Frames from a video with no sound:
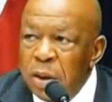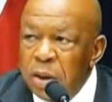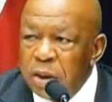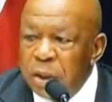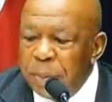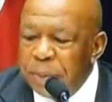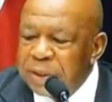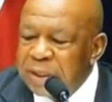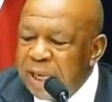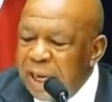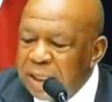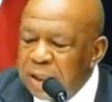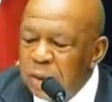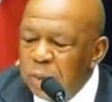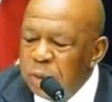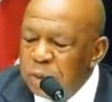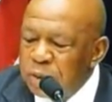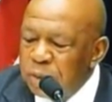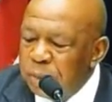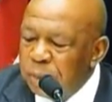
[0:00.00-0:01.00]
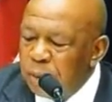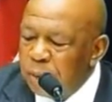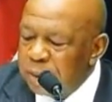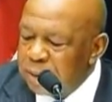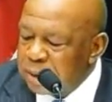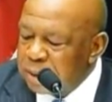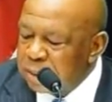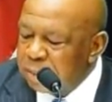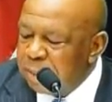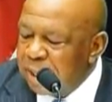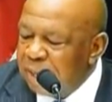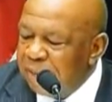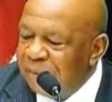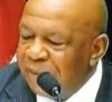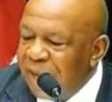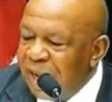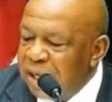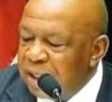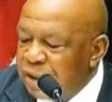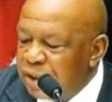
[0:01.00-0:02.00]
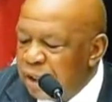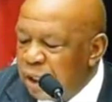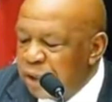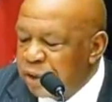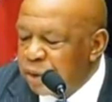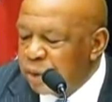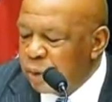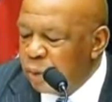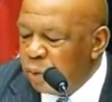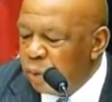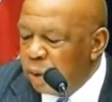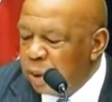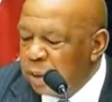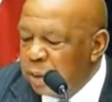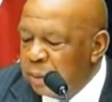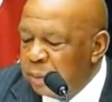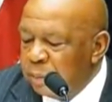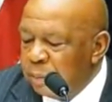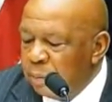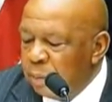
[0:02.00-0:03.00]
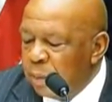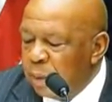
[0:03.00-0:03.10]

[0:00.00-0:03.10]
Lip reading: to protect the whistleblowers. As a matter of fact, just on